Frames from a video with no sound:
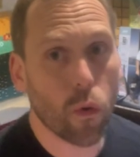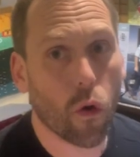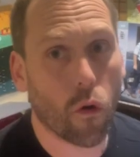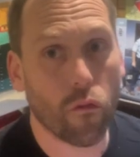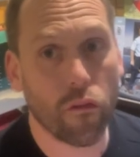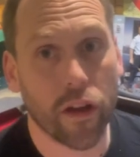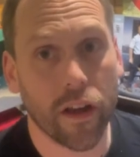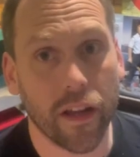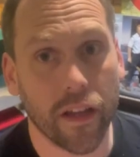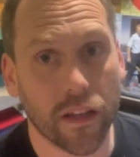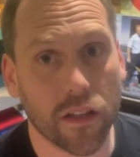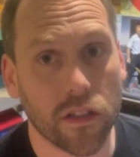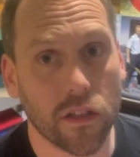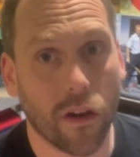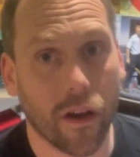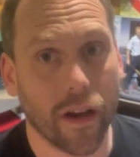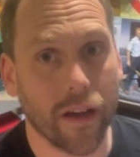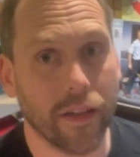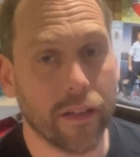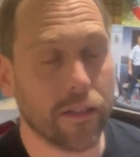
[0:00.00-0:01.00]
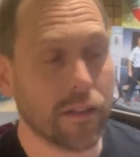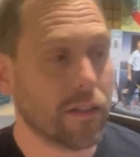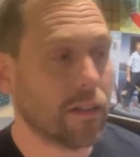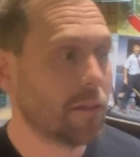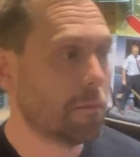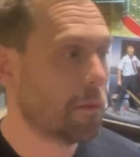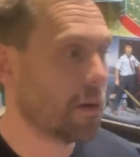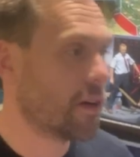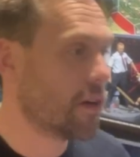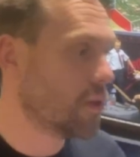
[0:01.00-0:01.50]
all got really excited
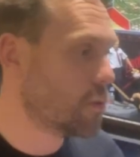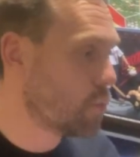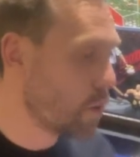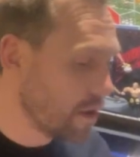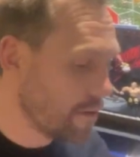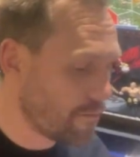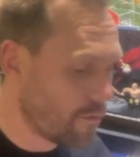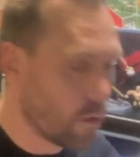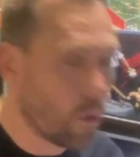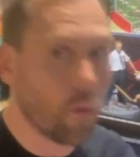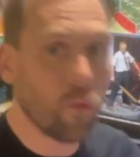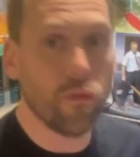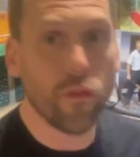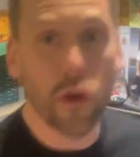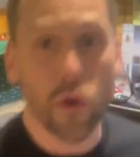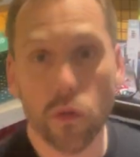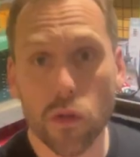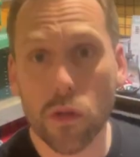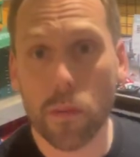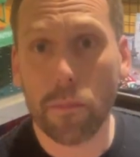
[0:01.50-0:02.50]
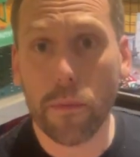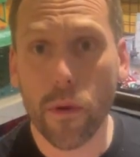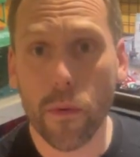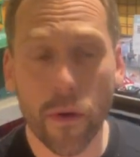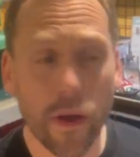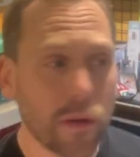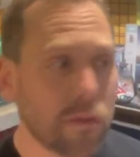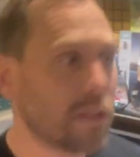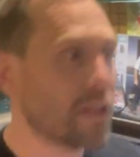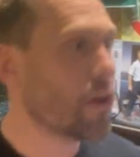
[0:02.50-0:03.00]
because we thought, new
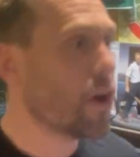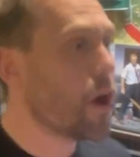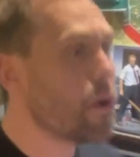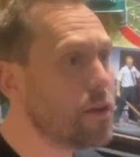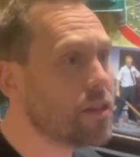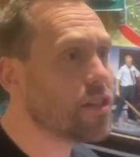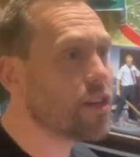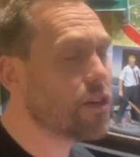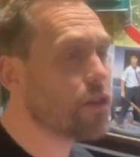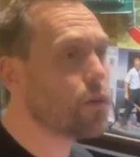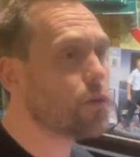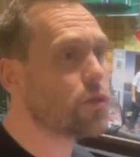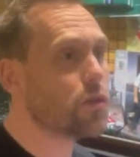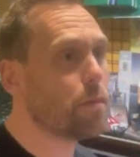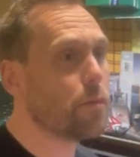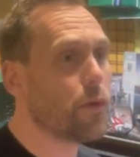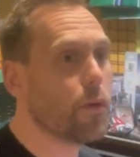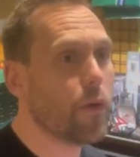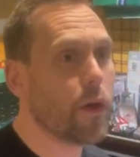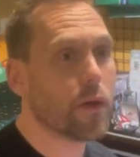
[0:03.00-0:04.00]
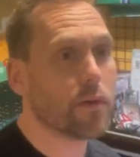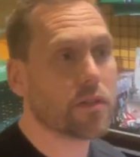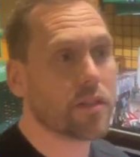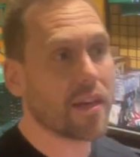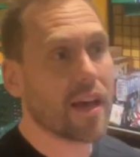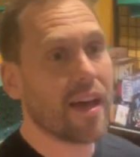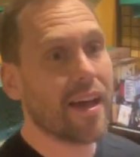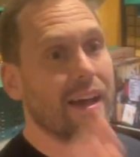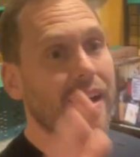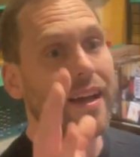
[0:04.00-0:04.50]
Subbuteo set, not only is it a new Subbuteo
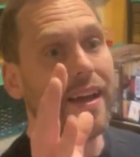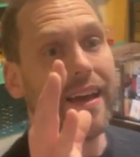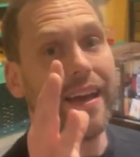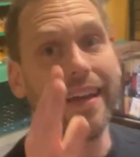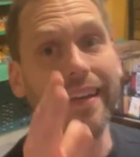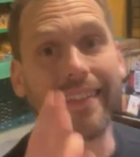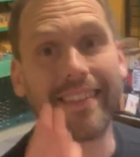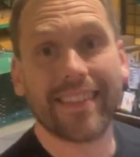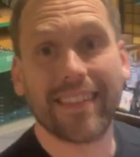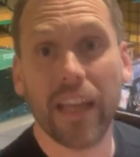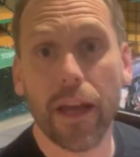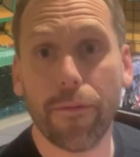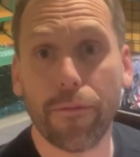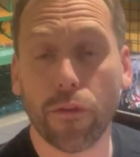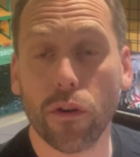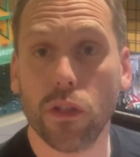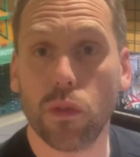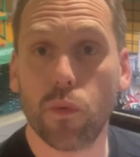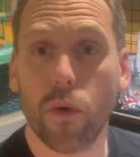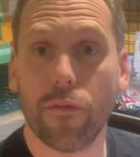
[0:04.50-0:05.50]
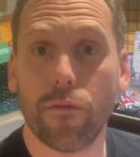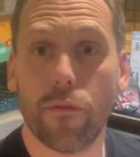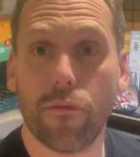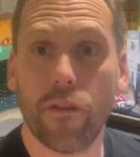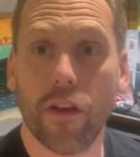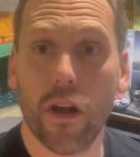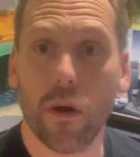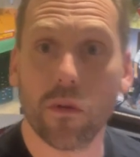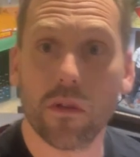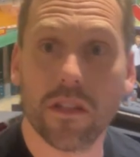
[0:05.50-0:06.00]
set, it's different to
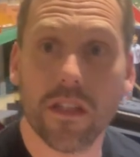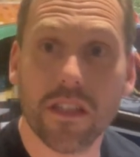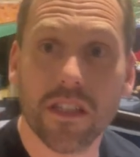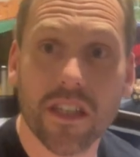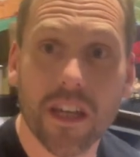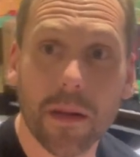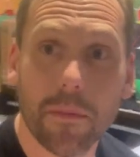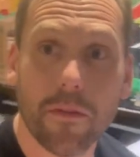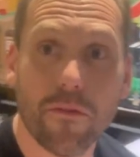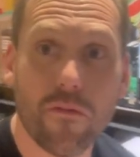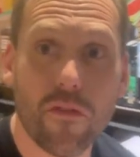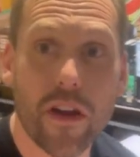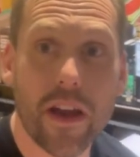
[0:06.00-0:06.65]
everything else and it's going to be